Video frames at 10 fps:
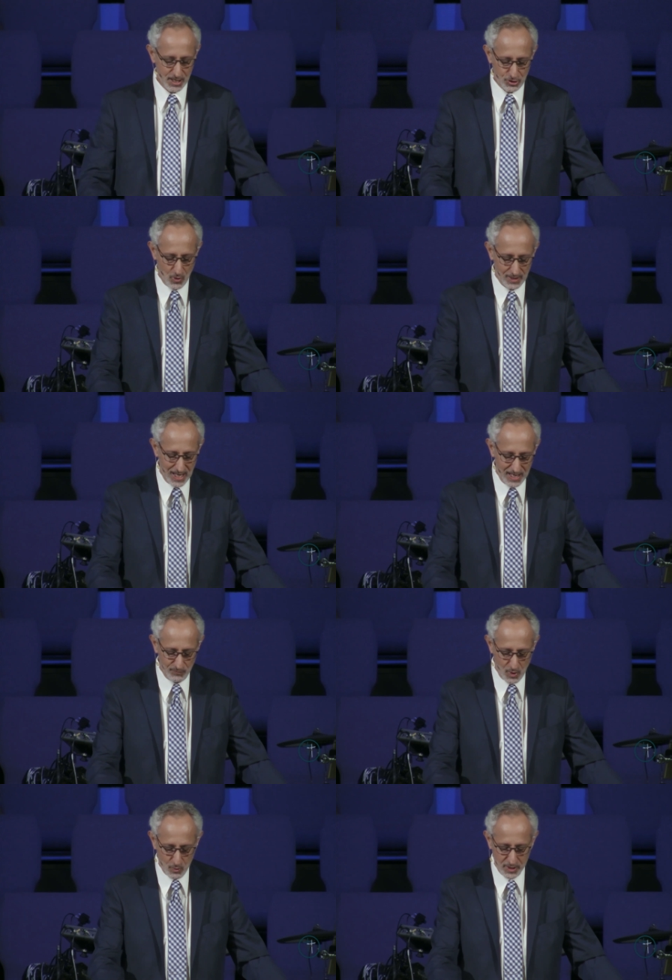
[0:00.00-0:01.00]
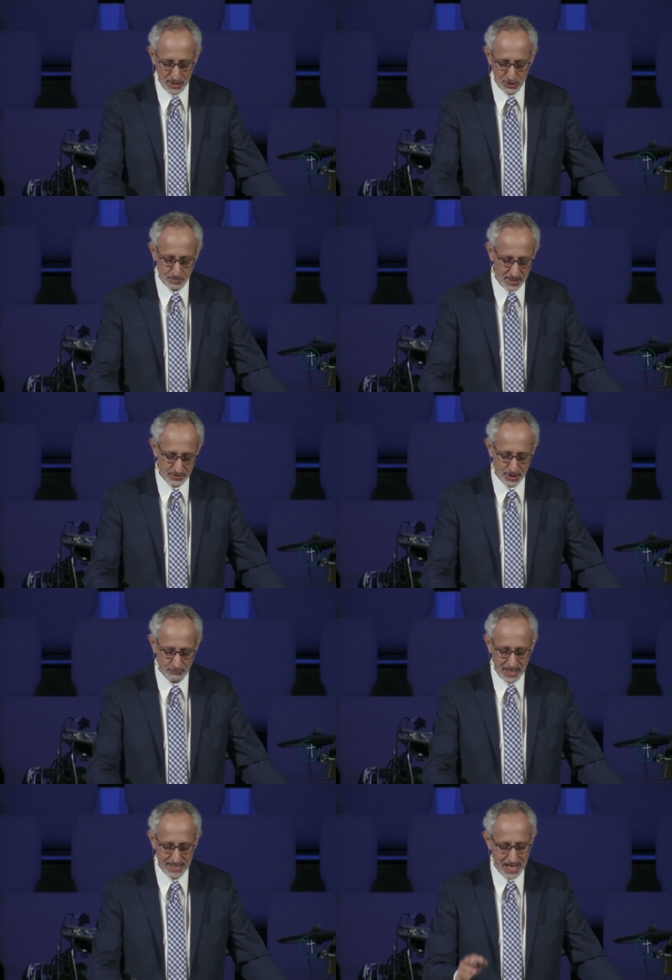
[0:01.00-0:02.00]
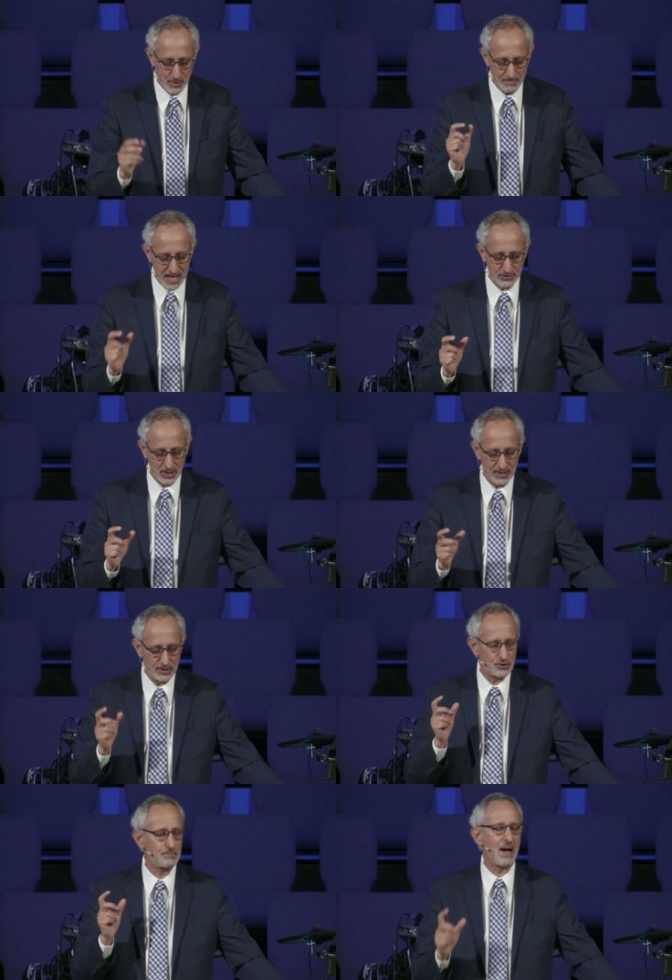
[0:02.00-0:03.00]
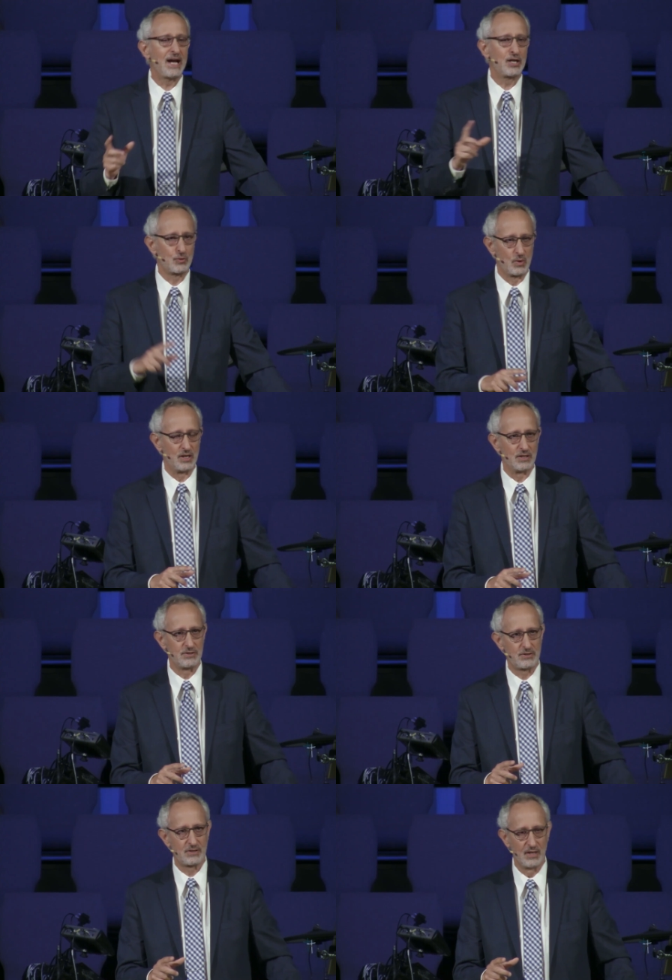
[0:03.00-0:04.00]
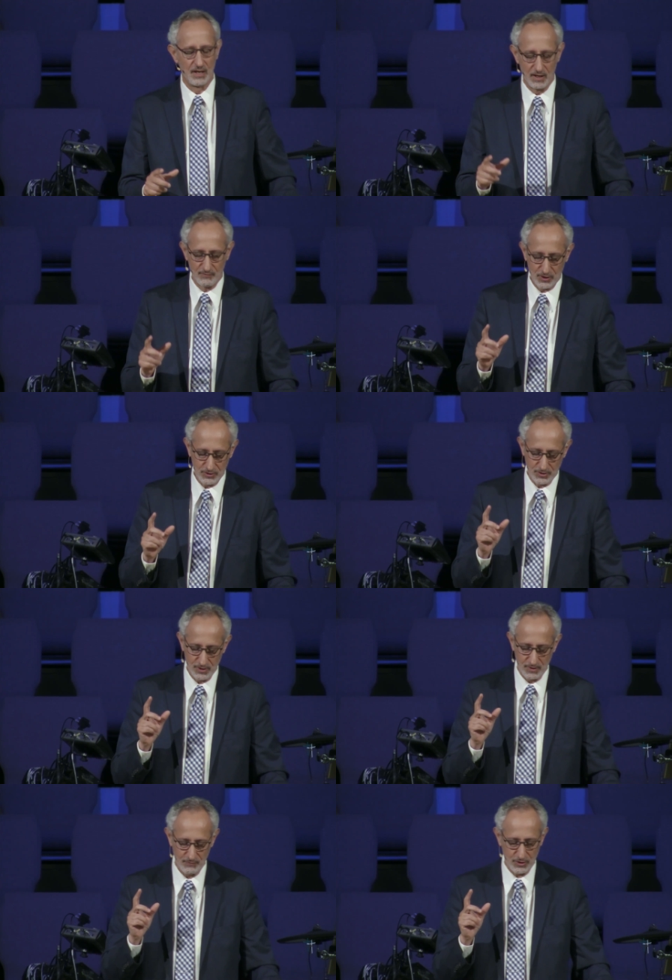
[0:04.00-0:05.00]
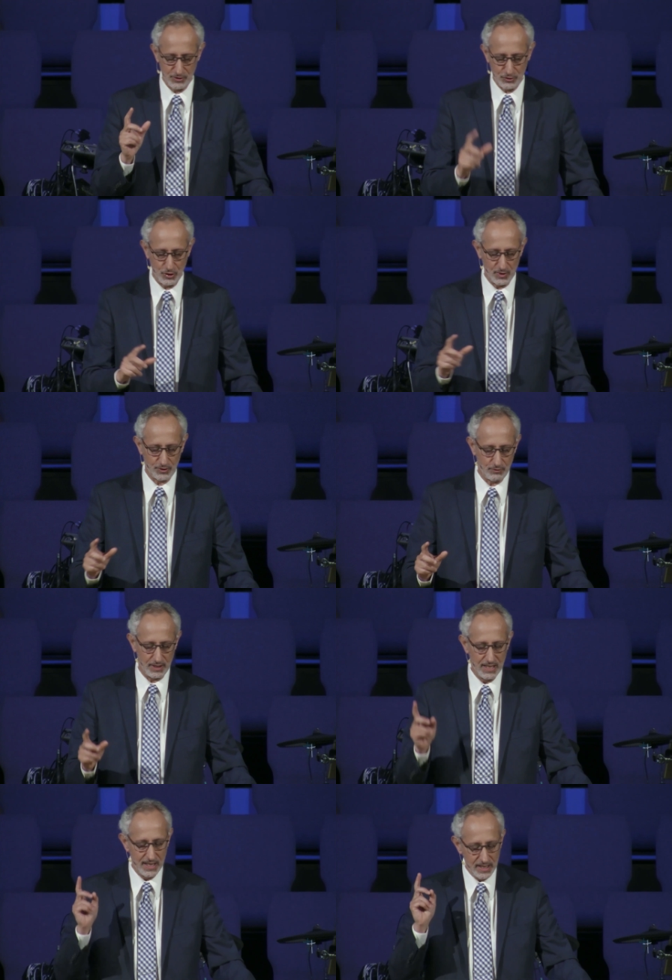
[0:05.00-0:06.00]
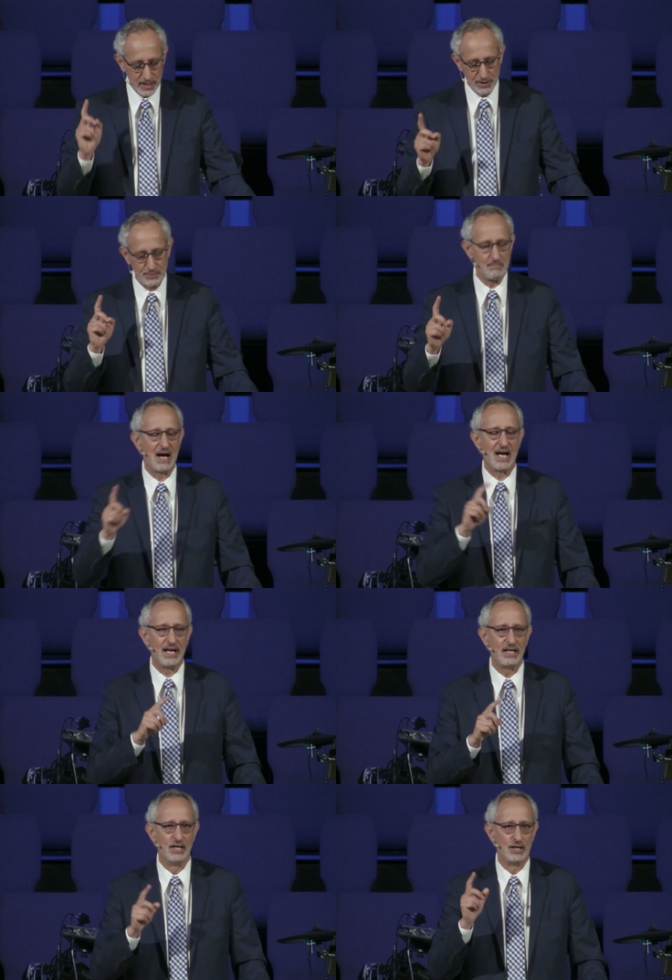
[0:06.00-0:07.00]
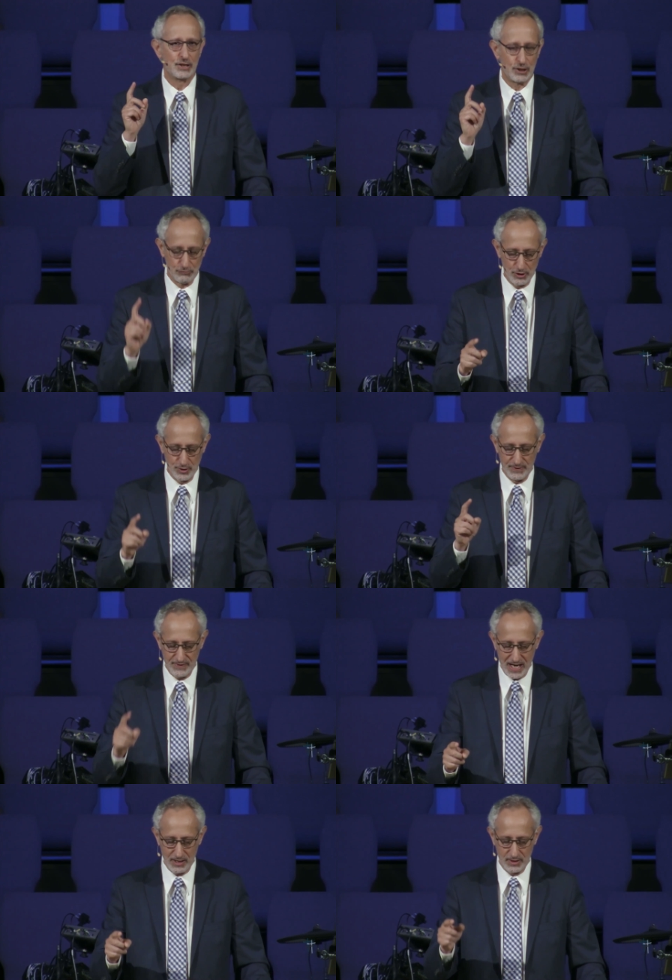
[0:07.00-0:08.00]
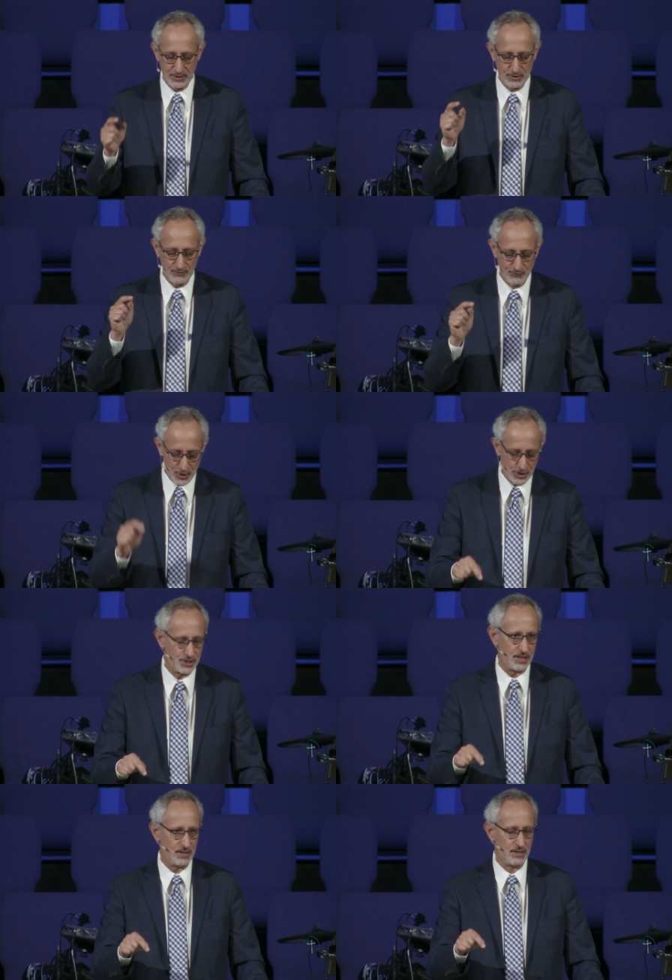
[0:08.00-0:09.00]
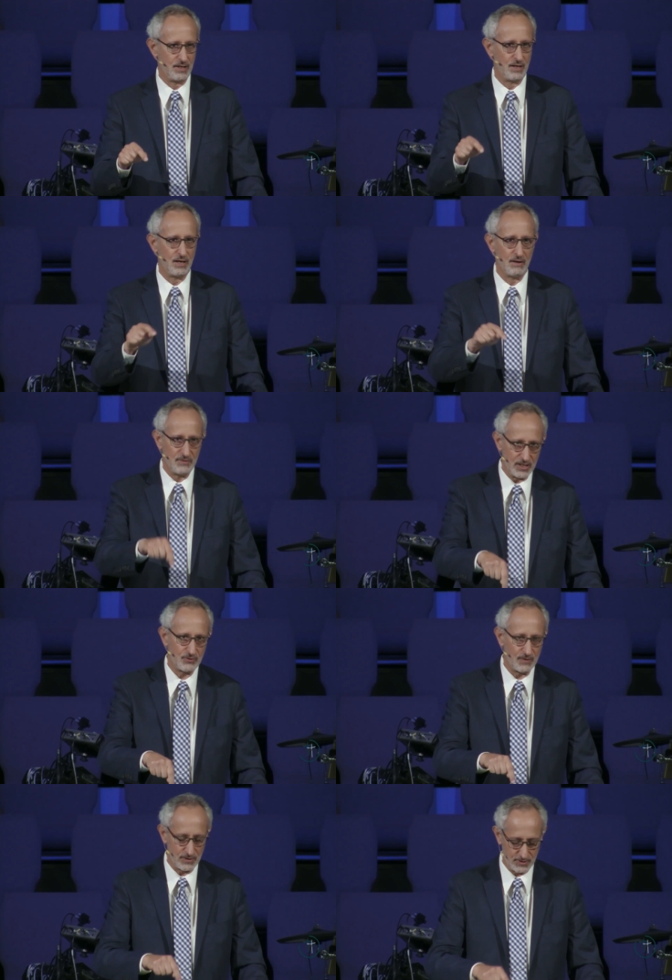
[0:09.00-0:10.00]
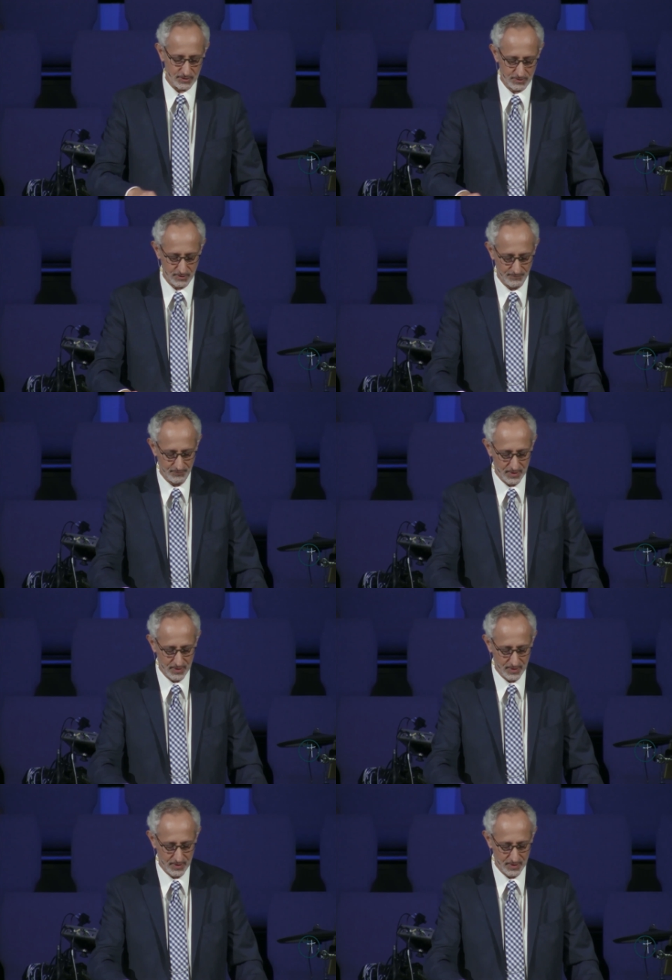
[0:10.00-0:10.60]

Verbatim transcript: And so, in light of what we're experiencing right now, based on the inspired words of verse, verses 2 and 3, here's my coronavirus version of these verses.